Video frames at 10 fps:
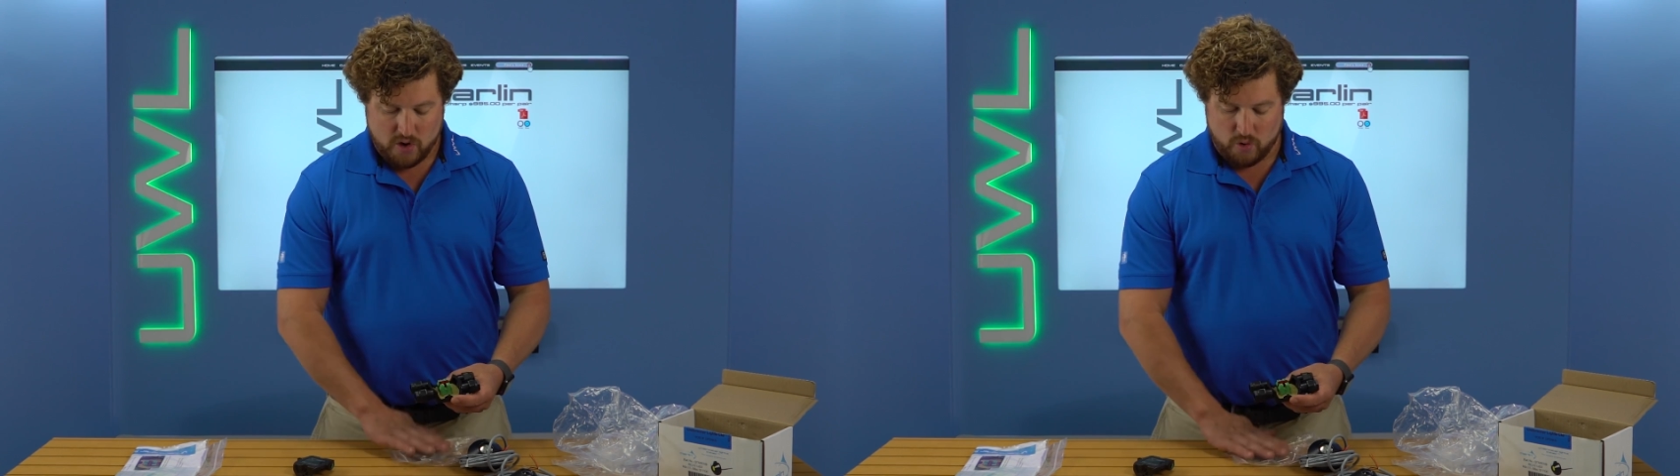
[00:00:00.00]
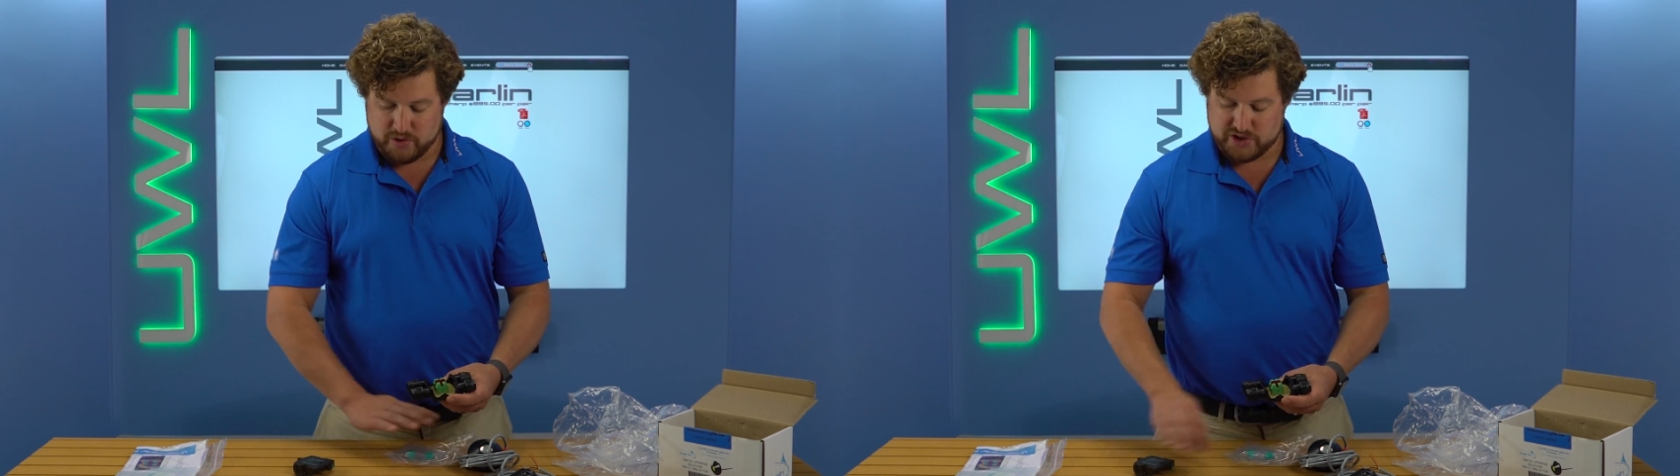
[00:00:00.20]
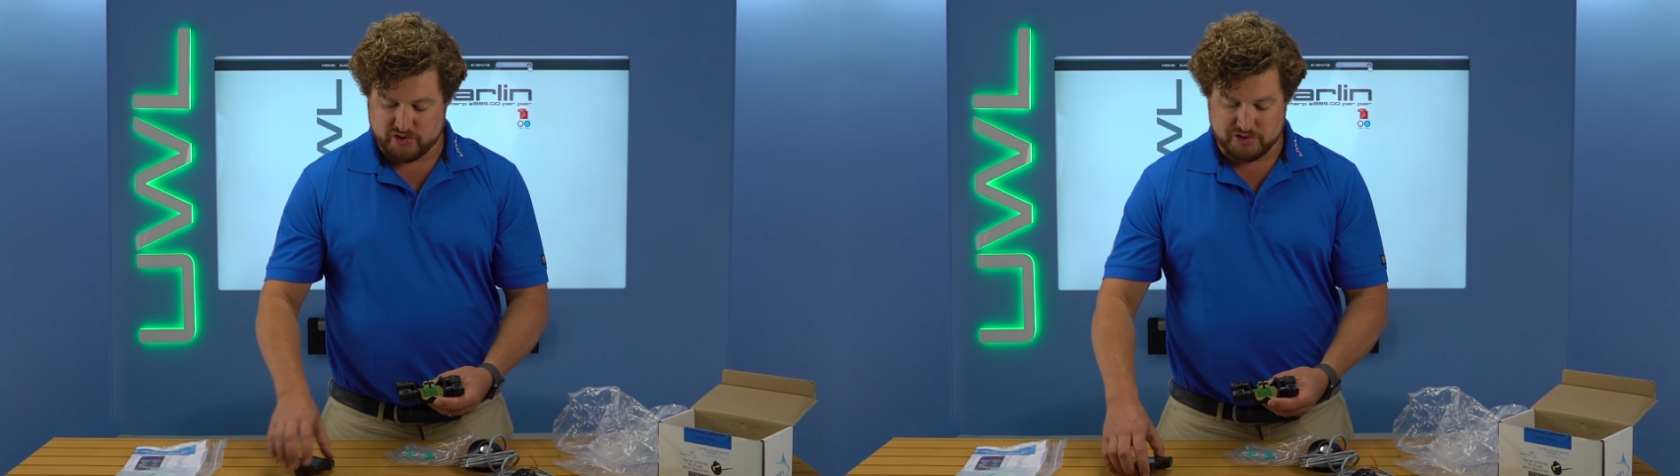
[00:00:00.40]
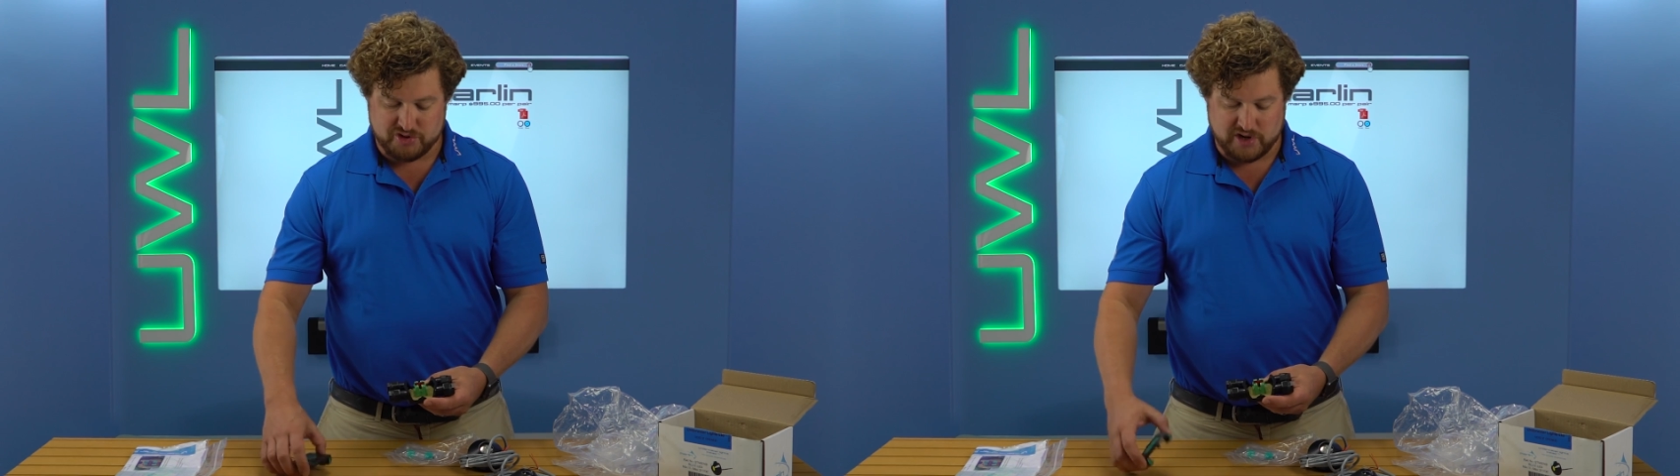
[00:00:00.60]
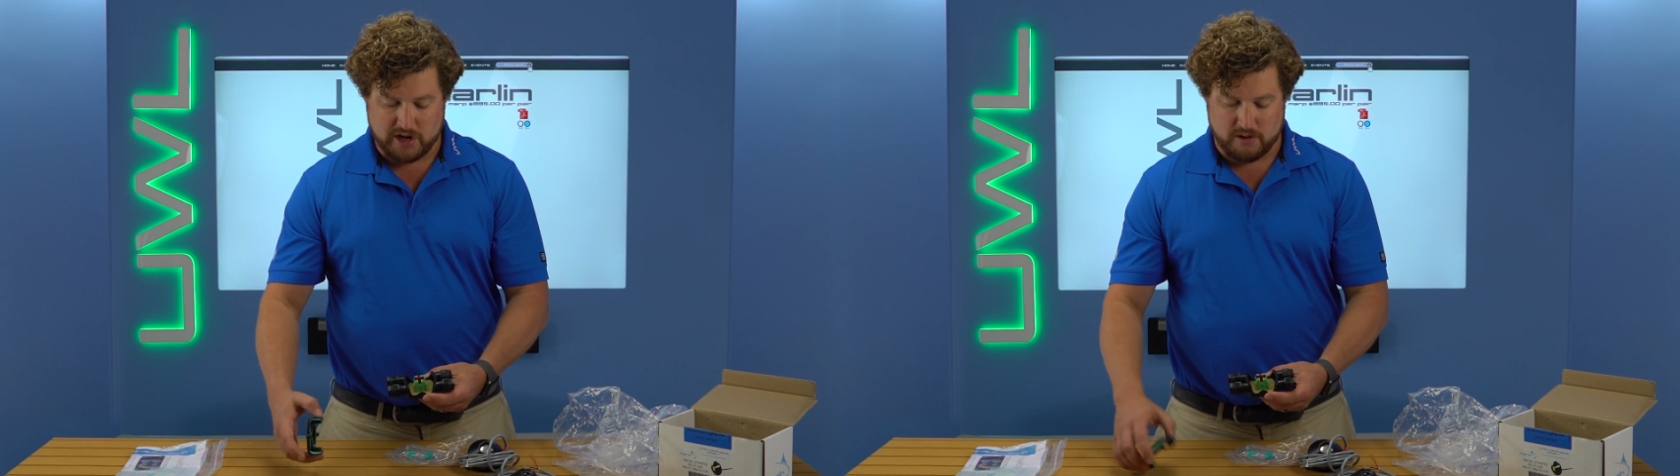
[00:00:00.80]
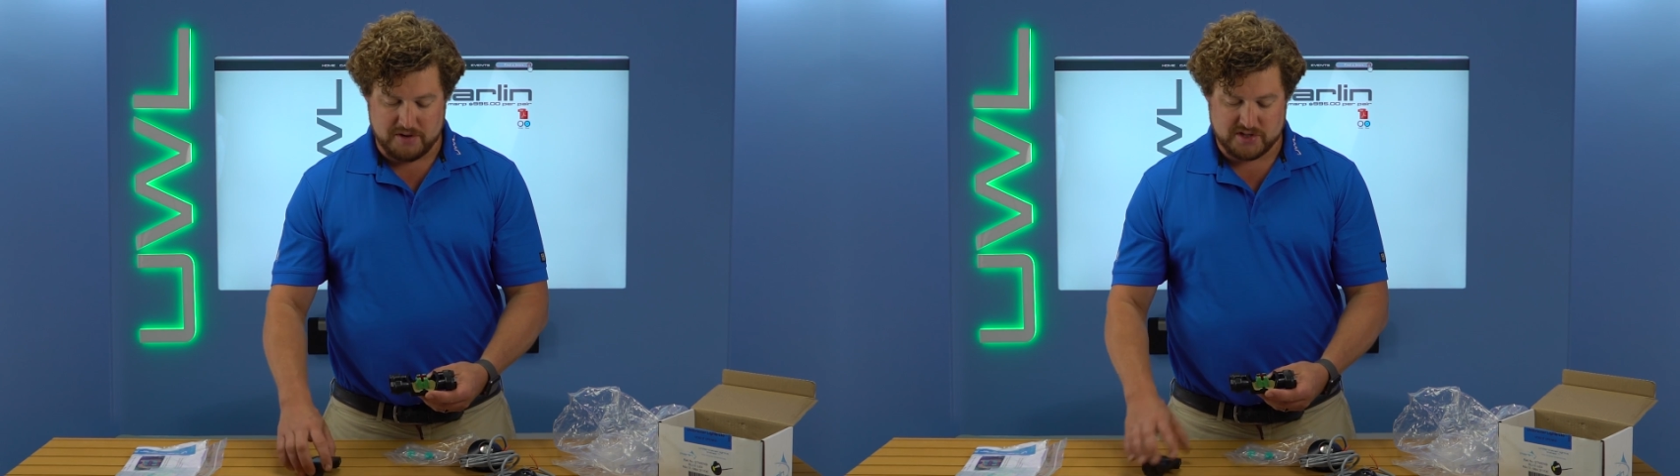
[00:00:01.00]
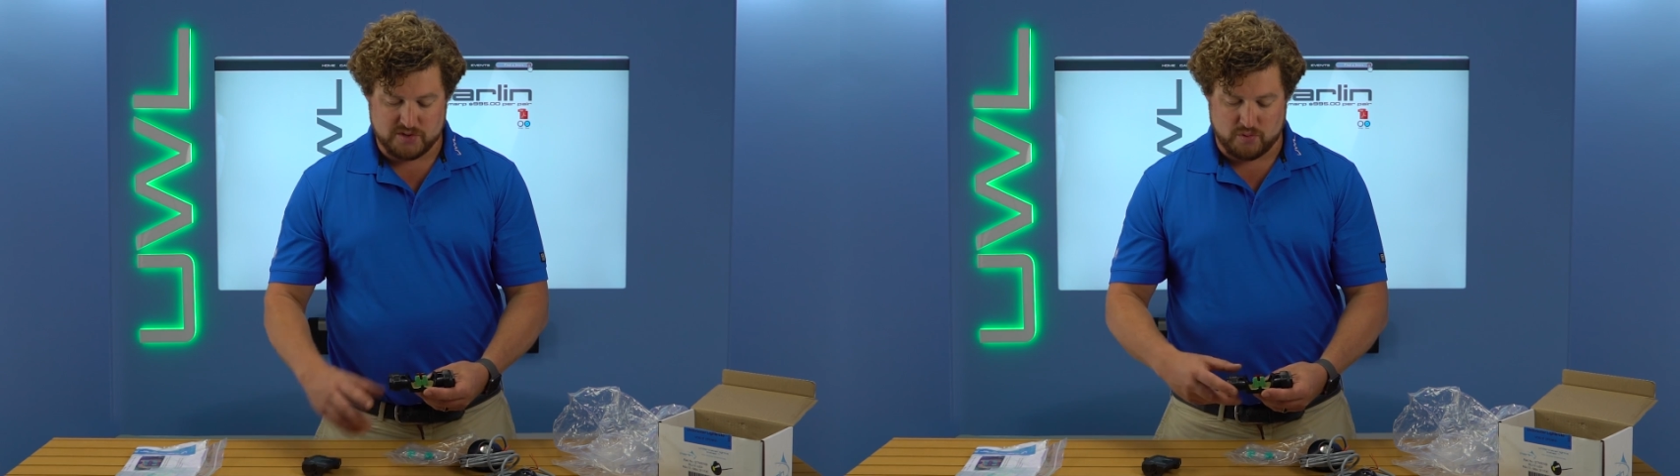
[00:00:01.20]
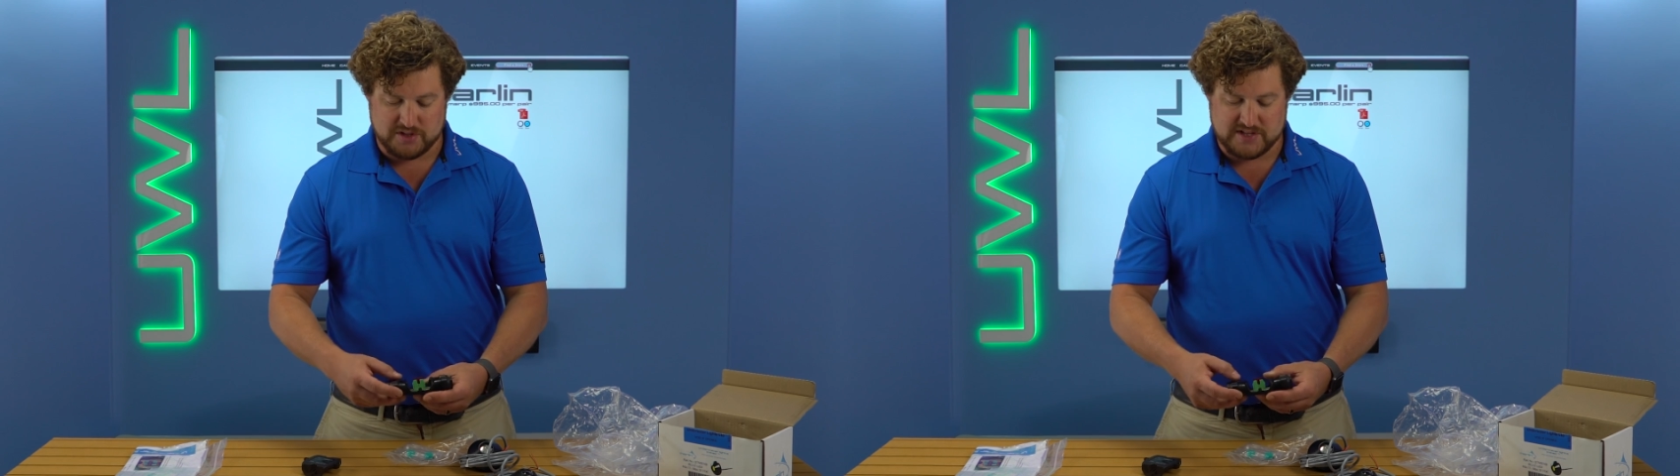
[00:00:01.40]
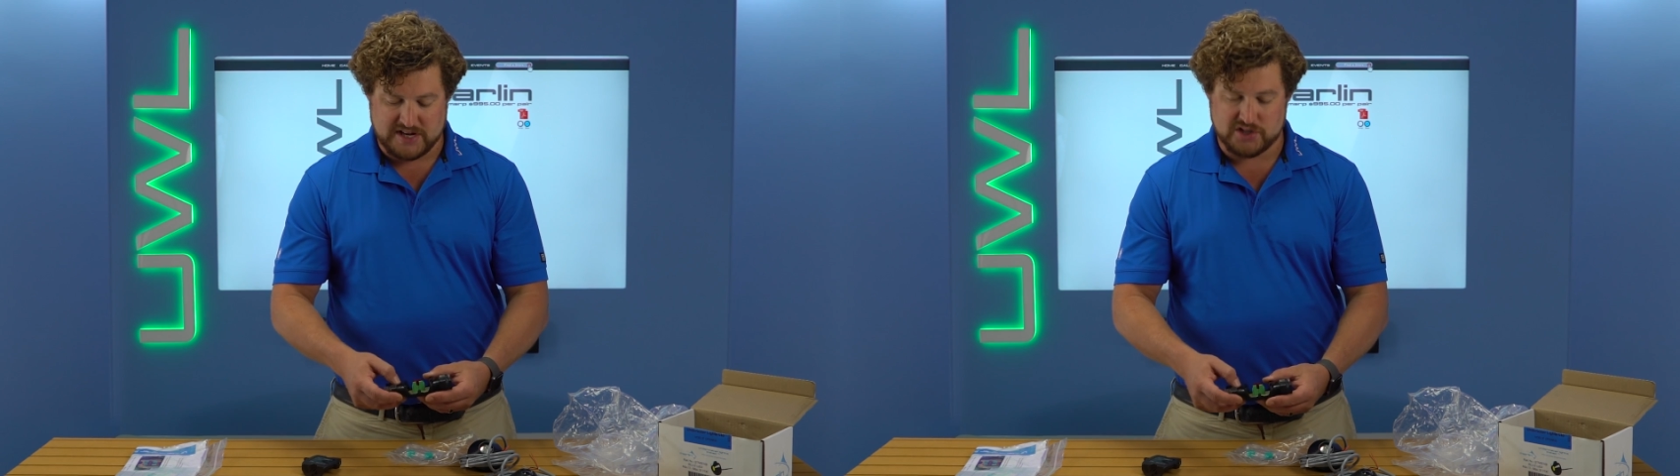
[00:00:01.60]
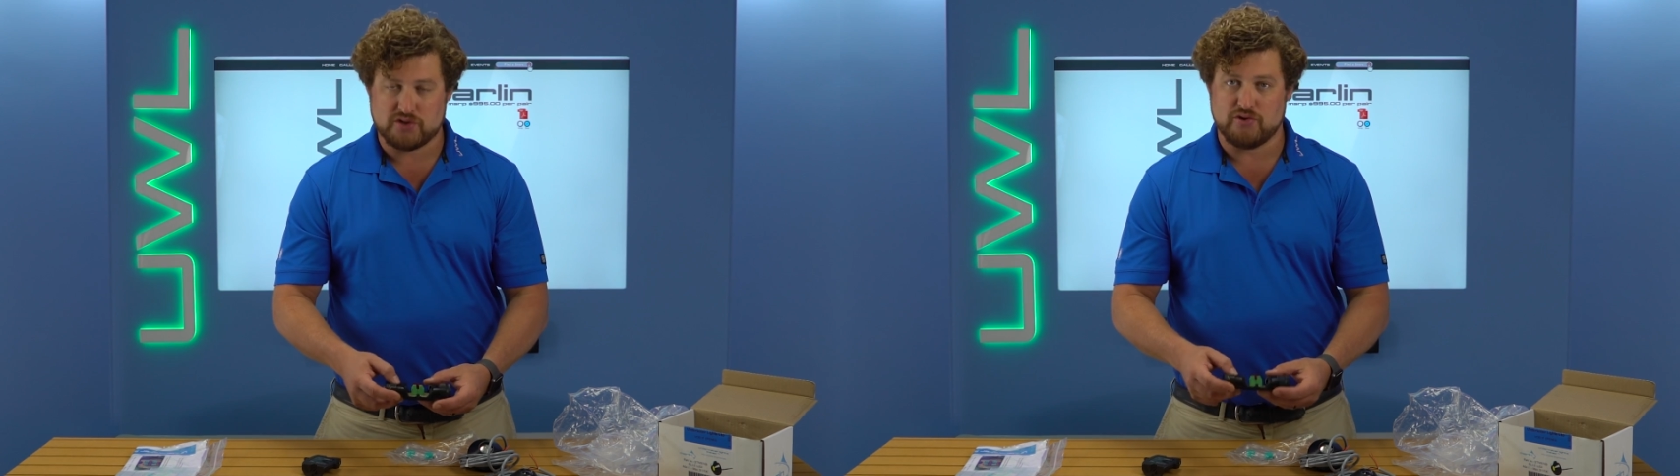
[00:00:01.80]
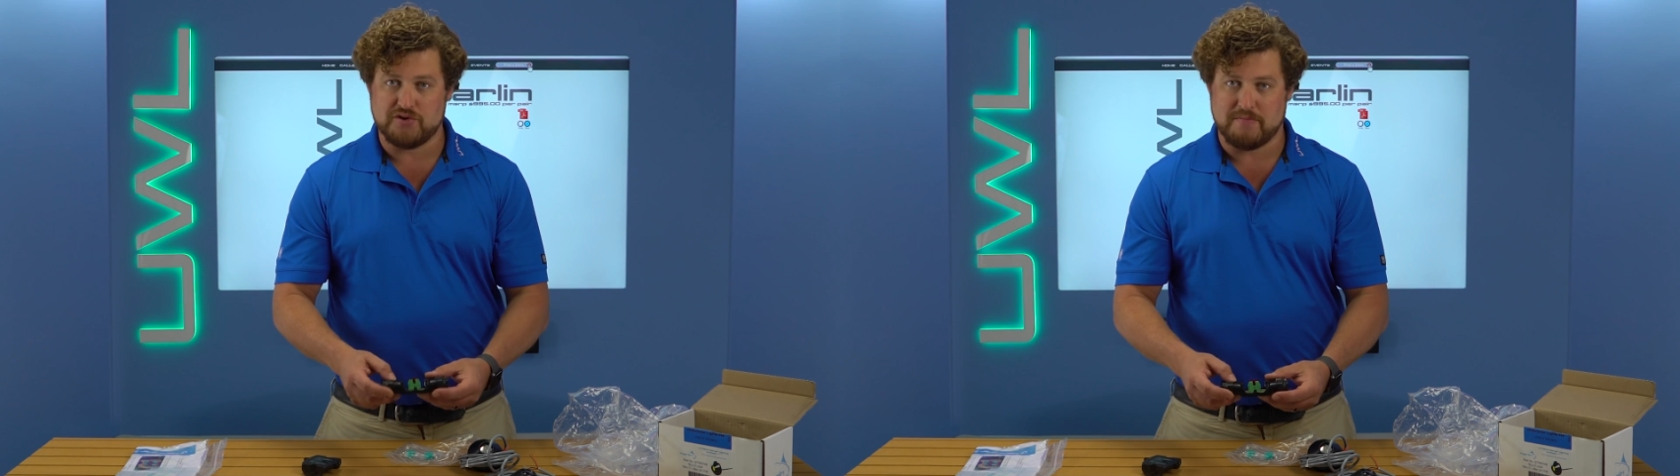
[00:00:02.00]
All the screws are included, so once that is screwed